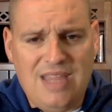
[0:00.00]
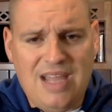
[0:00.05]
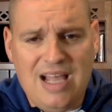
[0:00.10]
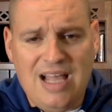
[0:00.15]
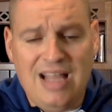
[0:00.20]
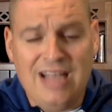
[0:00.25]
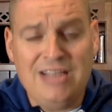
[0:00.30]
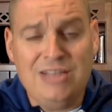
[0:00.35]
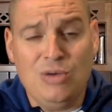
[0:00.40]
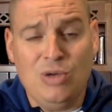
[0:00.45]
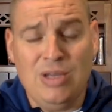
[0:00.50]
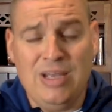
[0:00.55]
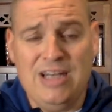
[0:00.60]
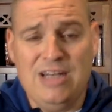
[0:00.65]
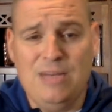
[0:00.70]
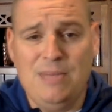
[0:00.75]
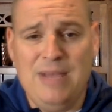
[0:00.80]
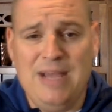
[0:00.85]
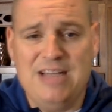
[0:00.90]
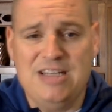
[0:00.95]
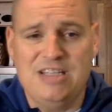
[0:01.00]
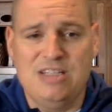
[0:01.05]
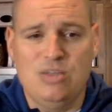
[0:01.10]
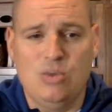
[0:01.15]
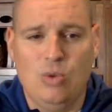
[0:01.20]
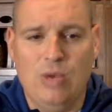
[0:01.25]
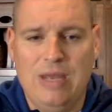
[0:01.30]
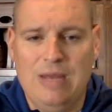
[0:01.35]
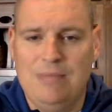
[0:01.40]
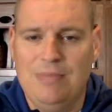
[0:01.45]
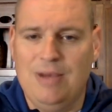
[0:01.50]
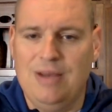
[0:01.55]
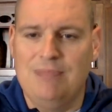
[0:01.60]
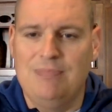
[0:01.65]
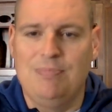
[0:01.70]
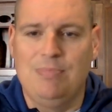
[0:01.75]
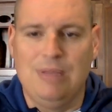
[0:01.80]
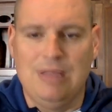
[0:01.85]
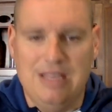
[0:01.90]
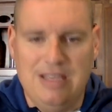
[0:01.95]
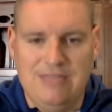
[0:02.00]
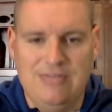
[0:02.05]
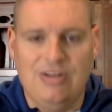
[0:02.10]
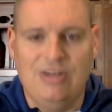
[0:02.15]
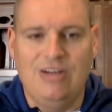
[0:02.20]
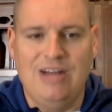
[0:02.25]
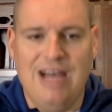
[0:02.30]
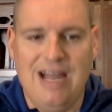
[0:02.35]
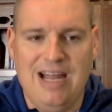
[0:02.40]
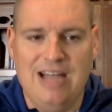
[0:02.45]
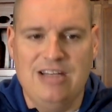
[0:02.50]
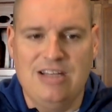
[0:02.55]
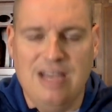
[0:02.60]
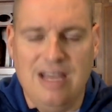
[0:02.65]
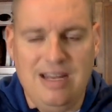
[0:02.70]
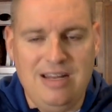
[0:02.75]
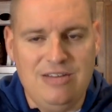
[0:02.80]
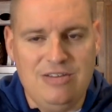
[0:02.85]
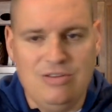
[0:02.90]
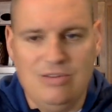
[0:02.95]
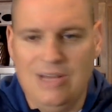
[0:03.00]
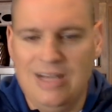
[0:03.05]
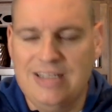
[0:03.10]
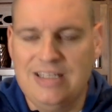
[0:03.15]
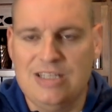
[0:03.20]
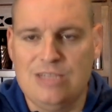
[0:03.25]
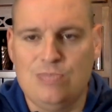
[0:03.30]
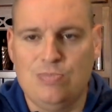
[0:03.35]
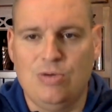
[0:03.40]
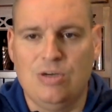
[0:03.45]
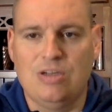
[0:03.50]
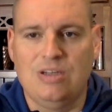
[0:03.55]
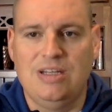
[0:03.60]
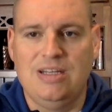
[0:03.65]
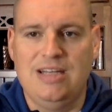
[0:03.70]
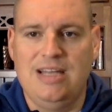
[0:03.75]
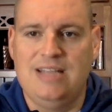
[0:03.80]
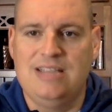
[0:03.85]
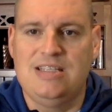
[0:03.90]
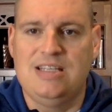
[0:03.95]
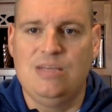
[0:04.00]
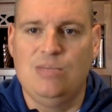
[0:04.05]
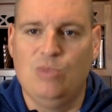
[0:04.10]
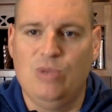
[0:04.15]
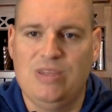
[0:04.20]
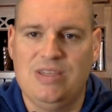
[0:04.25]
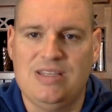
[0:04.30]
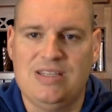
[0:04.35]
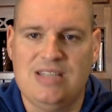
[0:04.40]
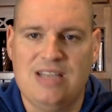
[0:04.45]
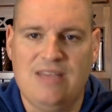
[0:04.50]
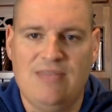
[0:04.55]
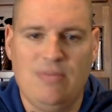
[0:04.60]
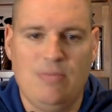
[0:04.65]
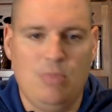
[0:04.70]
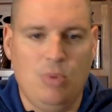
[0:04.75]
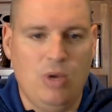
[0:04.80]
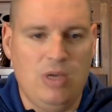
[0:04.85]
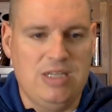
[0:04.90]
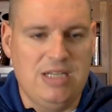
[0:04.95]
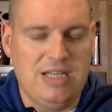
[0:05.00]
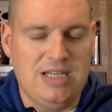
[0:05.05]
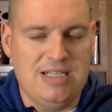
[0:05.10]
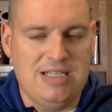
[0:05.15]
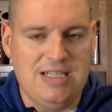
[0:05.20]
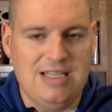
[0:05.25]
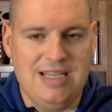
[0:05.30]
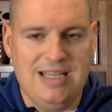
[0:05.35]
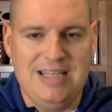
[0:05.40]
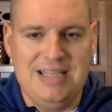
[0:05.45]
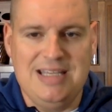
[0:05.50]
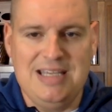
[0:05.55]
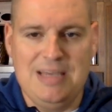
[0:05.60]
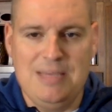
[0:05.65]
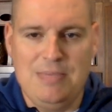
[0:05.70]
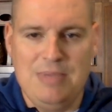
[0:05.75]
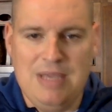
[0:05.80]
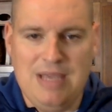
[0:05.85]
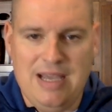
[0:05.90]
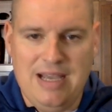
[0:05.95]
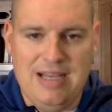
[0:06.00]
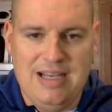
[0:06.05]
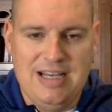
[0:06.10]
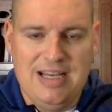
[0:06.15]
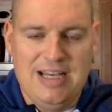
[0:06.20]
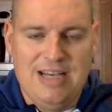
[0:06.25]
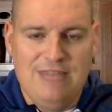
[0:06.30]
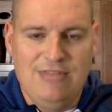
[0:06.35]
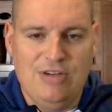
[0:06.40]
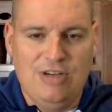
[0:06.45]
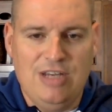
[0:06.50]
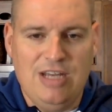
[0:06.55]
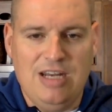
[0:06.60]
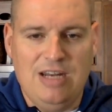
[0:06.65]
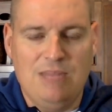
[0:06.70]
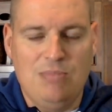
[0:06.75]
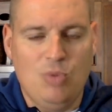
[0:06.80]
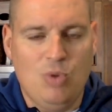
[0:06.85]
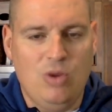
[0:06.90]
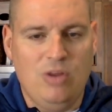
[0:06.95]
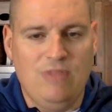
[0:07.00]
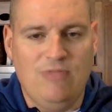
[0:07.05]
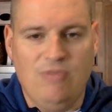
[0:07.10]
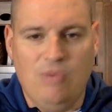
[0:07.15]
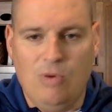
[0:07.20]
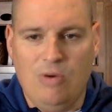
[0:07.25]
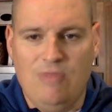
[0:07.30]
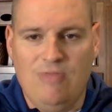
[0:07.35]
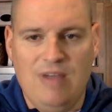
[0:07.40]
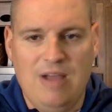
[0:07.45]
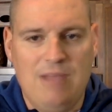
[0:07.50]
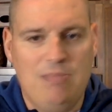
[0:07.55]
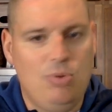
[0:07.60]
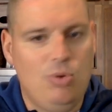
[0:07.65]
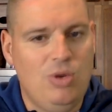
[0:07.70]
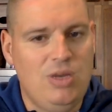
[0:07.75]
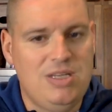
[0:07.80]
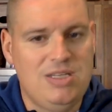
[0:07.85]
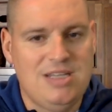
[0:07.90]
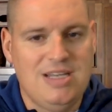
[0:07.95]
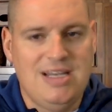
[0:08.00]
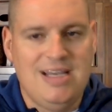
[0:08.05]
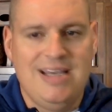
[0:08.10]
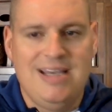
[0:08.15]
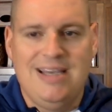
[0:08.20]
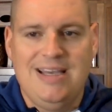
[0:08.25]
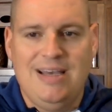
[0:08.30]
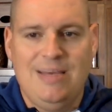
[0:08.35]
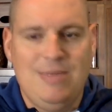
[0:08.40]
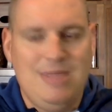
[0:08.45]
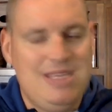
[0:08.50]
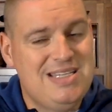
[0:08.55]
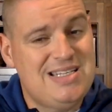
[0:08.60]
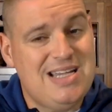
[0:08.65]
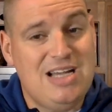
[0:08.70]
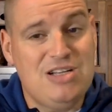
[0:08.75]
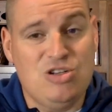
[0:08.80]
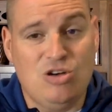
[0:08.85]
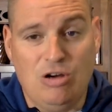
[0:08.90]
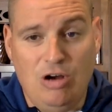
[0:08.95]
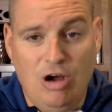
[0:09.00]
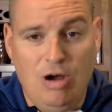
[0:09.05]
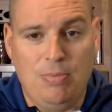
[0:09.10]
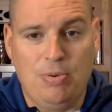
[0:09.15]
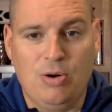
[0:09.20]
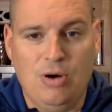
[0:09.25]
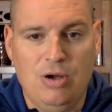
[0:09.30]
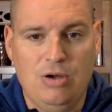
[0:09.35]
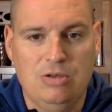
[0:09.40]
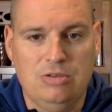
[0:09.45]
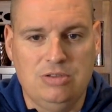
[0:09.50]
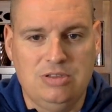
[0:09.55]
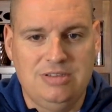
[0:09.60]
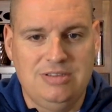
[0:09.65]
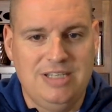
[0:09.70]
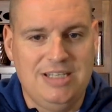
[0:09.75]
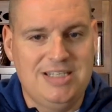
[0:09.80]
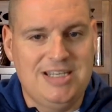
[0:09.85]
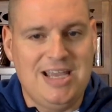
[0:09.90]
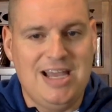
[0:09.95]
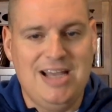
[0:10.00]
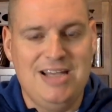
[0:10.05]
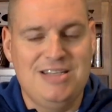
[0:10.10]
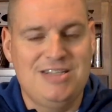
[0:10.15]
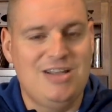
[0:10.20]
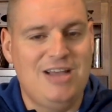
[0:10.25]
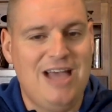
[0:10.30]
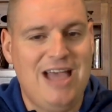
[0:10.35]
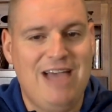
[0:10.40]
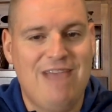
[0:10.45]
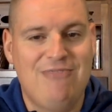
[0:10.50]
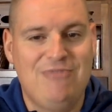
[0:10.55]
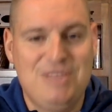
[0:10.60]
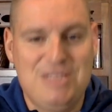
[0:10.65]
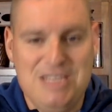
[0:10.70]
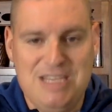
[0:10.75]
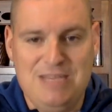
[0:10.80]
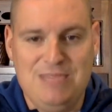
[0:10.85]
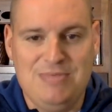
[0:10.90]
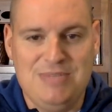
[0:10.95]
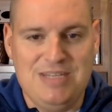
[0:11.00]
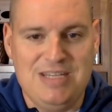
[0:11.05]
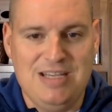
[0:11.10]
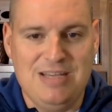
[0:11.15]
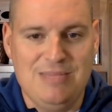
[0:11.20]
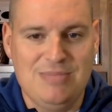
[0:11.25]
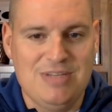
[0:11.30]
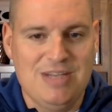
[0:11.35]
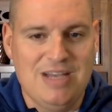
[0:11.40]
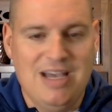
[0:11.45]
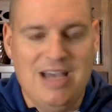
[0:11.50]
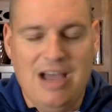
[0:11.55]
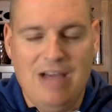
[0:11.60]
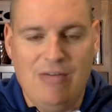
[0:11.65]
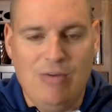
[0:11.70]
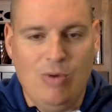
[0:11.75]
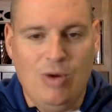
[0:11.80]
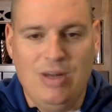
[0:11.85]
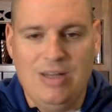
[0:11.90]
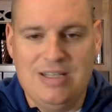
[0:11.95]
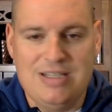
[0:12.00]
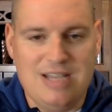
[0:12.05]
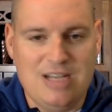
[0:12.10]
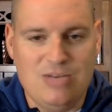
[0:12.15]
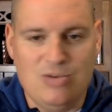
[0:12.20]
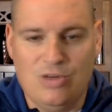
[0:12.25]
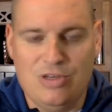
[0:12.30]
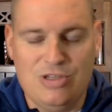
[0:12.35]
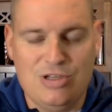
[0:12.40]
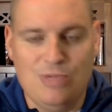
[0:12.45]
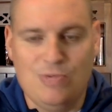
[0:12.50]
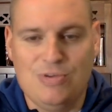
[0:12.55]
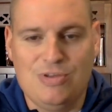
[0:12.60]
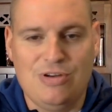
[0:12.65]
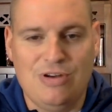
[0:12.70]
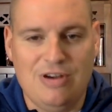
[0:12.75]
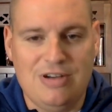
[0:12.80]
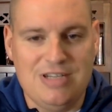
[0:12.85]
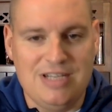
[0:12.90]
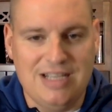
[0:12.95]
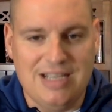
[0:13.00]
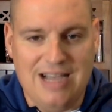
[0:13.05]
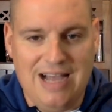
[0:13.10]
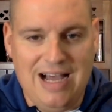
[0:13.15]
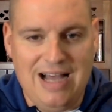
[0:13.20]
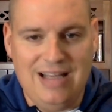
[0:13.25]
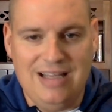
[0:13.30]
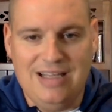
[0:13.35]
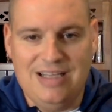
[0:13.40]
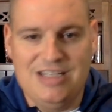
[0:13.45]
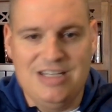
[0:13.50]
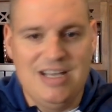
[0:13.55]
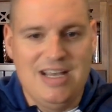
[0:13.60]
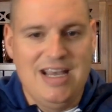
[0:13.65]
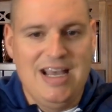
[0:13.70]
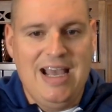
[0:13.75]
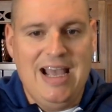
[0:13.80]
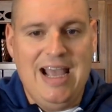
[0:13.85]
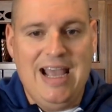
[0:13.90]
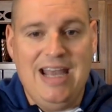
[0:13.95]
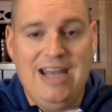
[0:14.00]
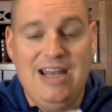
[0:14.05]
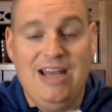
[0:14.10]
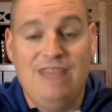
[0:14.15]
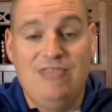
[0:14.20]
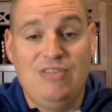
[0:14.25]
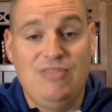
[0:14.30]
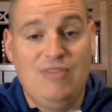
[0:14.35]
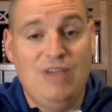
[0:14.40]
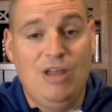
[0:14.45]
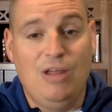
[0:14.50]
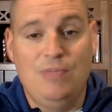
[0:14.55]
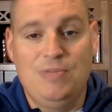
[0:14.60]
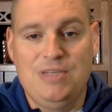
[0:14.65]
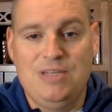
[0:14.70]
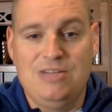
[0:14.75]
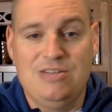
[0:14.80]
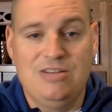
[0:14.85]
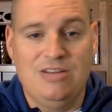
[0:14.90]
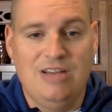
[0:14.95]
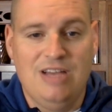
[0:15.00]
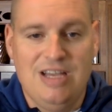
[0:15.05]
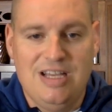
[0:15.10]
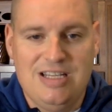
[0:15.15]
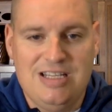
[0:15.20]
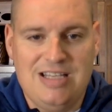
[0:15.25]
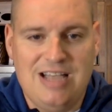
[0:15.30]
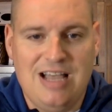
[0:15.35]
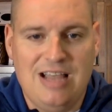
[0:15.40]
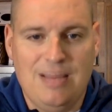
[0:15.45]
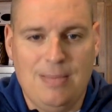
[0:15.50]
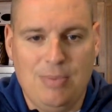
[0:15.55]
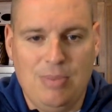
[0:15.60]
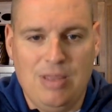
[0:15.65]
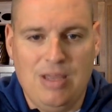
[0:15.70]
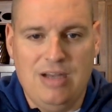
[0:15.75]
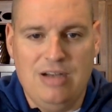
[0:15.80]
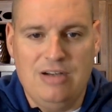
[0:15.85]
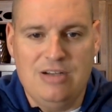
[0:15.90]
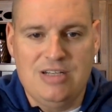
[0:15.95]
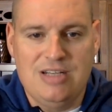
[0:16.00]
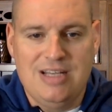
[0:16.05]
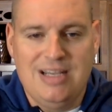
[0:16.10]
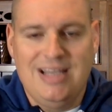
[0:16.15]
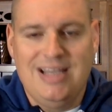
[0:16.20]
I like the Orlando Magic to win, but believe it or not, I kind of do like this Brooklyn Nets team with the 7 points. I just think in the NBA, if you're getting more than 4 or 5 points, I mean, these guys are all pros. These guys have deep teams. Every one of these guys were superstars in college and have developed into solid players.